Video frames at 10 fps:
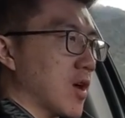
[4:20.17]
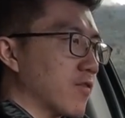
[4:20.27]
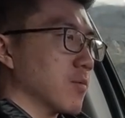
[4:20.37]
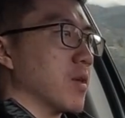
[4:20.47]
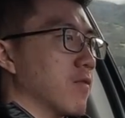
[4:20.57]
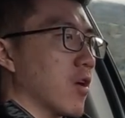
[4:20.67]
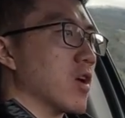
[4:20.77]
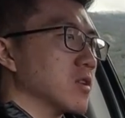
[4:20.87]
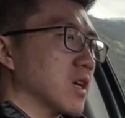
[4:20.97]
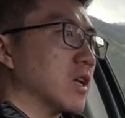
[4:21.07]
You have to be
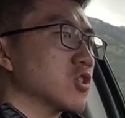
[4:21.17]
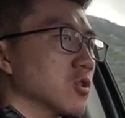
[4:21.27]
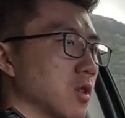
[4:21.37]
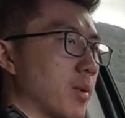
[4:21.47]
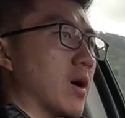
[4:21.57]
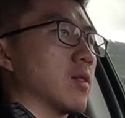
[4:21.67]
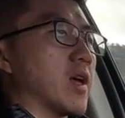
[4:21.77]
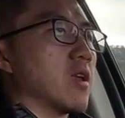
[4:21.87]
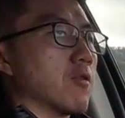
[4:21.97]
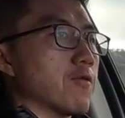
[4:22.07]
very intentional about
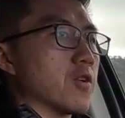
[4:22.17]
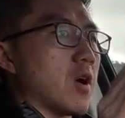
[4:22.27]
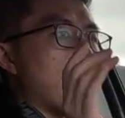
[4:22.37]
letting your foot